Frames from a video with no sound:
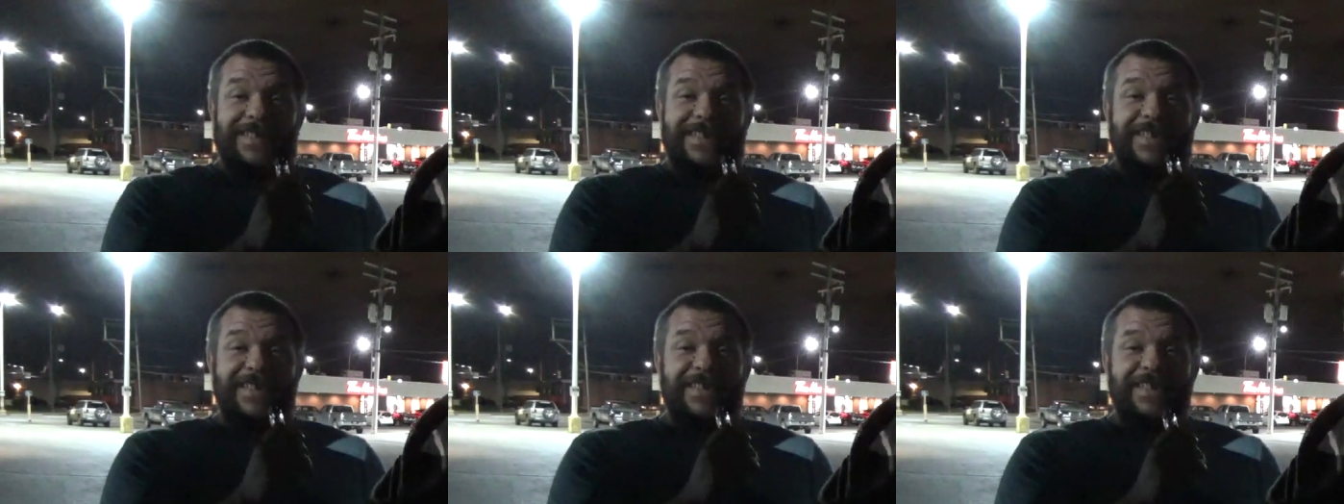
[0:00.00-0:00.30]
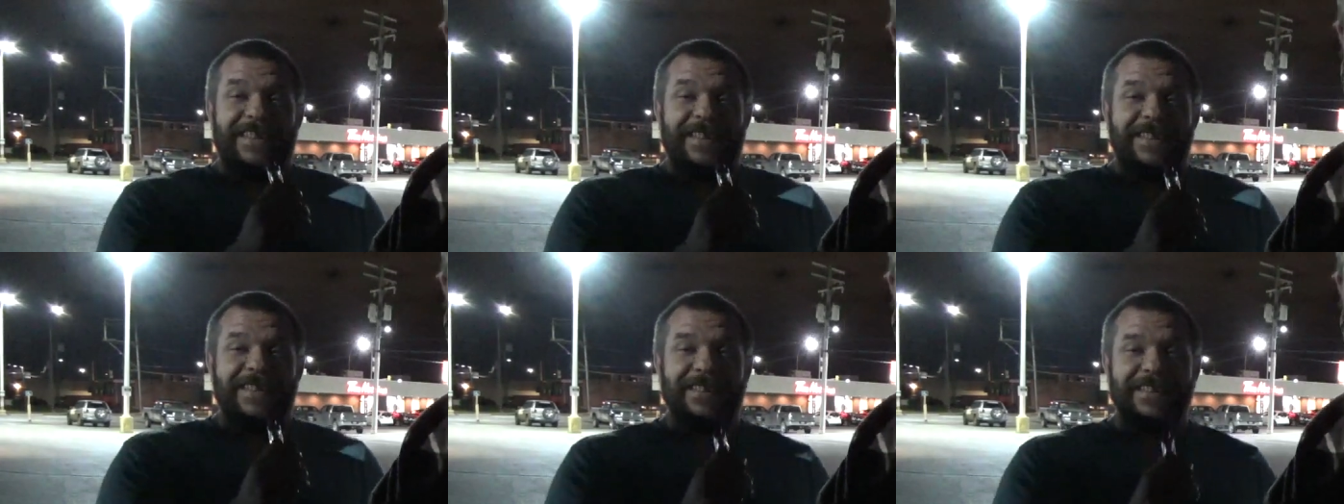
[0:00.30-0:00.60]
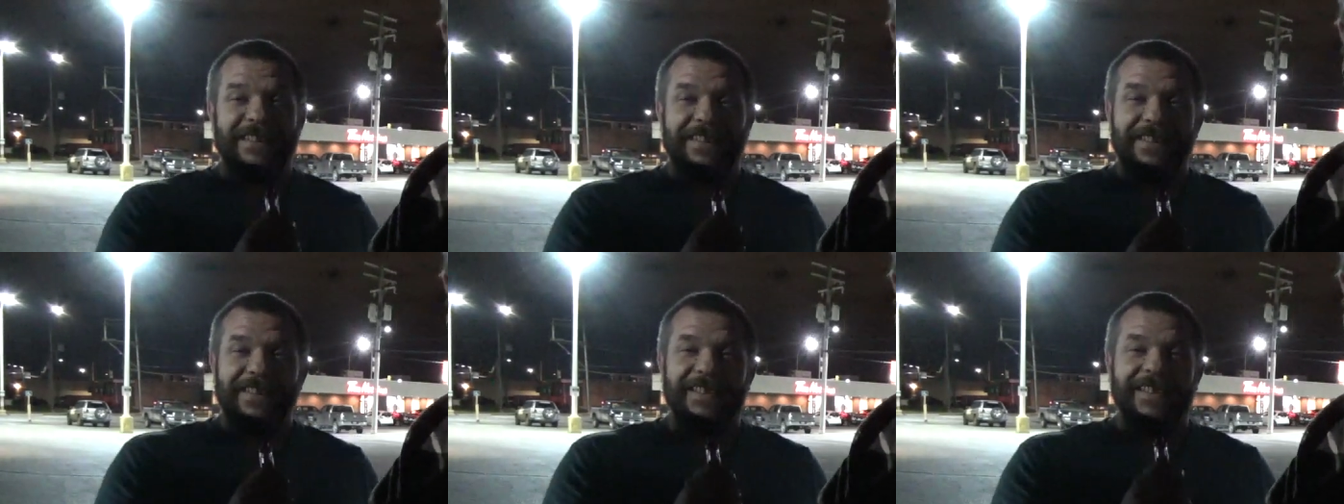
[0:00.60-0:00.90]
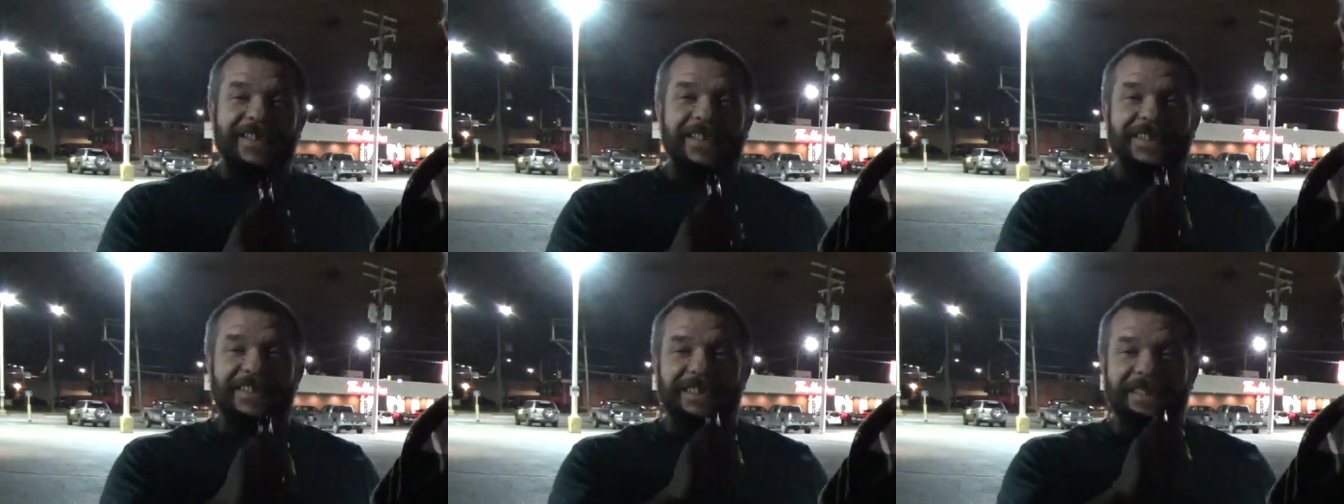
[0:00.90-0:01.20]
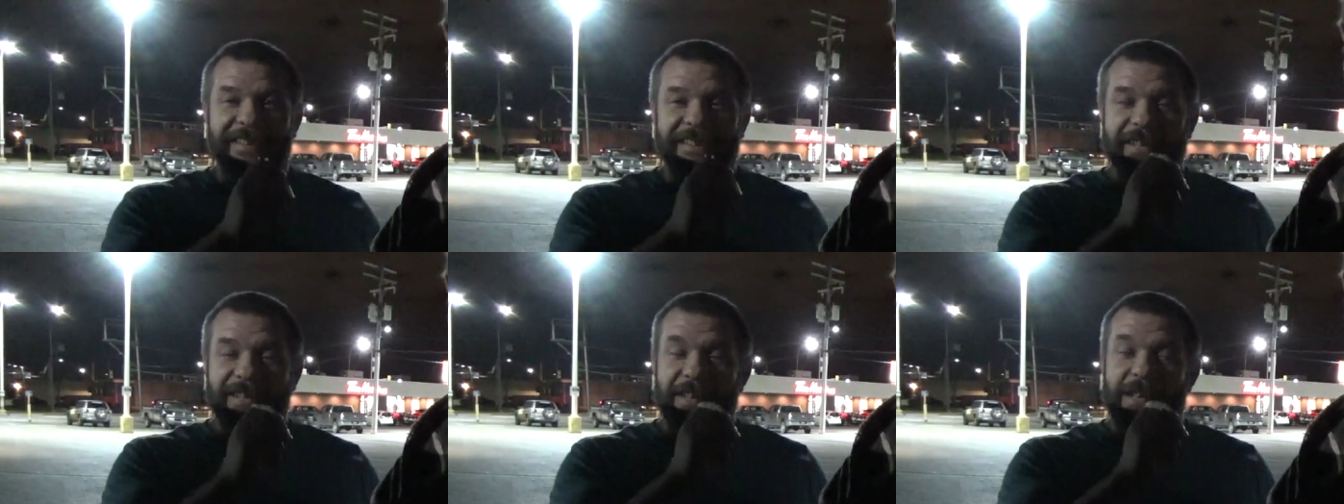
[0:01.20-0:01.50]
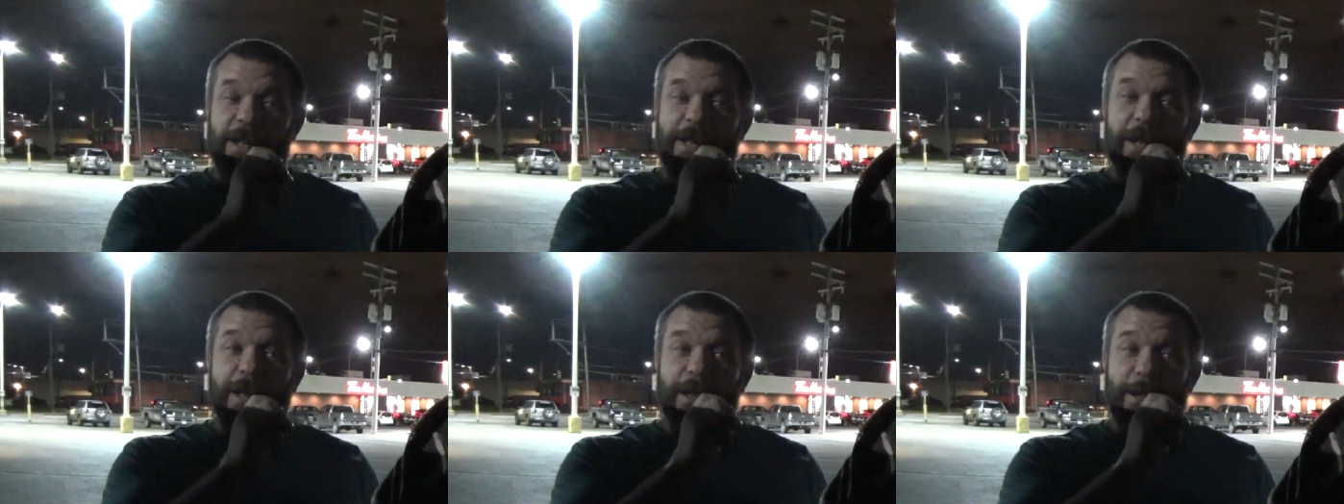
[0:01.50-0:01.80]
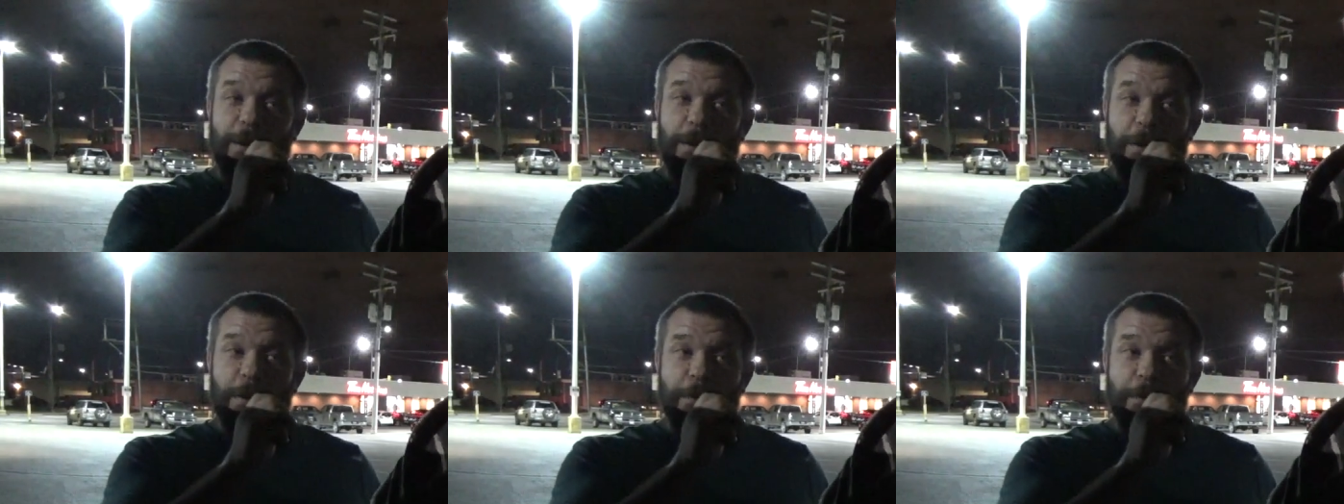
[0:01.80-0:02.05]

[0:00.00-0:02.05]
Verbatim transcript: can't afford to put the icing in it, then